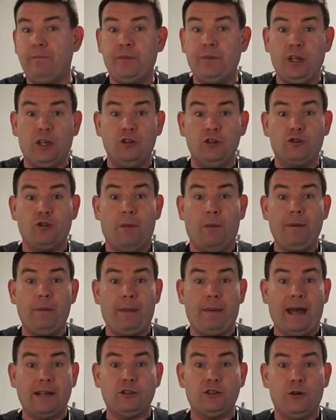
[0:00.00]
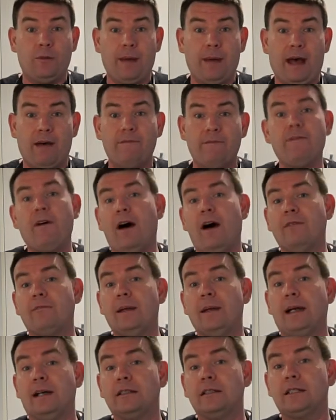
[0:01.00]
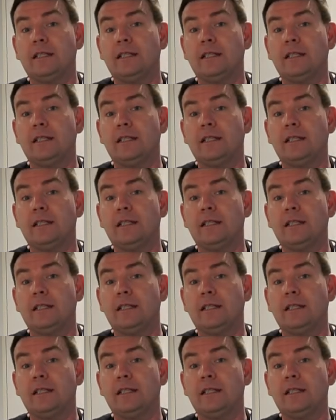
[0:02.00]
you can drop it back to about 5 minutes.